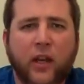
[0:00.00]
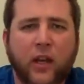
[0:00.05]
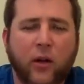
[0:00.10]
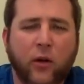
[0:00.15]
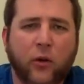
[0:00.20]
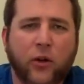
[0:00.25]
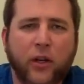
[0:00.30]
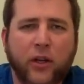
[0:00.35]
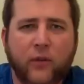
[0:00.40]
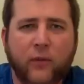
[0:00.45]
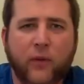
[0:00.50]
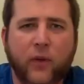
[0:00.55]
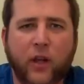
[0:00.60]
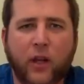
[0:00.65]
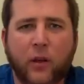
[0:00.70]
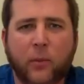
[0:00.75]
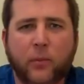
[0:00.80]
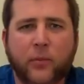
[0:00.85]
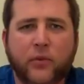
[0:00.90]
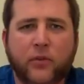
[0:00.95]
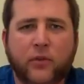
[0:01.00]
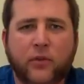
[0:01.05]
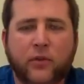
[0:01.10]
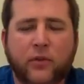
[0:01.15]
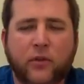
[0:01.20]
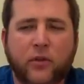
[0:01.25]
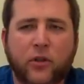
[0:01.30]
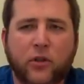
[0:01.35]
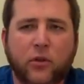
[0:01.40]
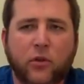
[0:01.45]
it only
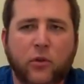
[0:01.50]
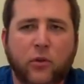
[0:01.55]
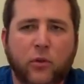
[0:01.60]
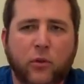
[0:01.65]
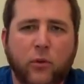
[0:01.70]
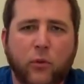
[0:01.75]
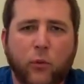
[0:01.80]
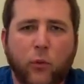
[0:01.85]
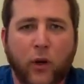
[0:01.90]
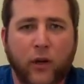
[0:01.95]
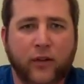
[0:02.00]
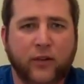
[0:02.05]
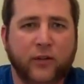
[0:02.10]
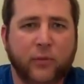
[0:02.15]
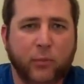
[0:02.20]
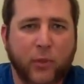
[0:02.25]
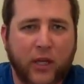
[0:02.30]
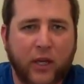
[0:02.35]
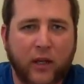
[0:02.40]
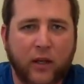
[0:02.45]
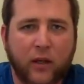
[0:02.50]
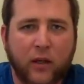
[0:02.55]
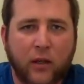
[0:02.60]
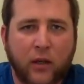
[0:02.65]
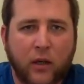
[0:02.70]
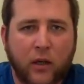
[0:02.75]
develops to one speed.